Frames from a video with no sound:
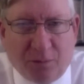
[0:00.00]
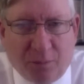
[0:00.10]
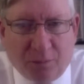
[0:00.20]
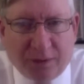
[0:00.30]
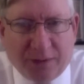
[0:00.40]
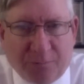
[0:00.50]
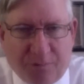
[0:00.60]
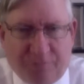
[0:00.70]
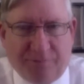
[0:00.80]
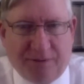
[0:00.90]
only
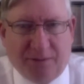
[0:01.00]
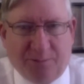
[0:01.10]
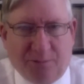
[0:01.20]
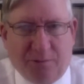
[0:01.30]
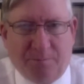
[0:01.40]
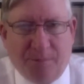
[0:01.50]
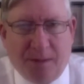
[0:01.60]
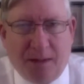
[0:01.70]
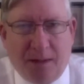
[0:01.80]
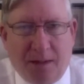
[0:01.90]
was available
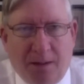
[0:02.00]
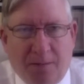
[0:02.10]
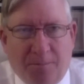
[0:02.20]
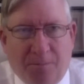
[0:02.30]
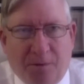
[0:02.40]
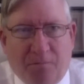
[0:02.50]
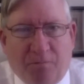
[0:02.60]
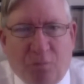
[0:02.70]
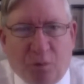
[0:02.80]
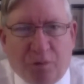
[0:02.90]

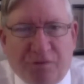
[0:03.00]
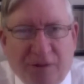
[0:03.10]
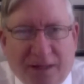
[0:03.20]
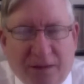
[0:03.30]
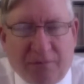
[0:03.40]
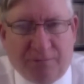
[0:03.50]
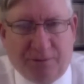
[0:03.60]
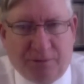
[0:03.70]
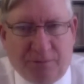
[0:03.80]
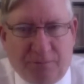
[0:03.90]
for second
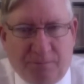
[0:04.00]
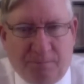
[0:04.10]
offenders,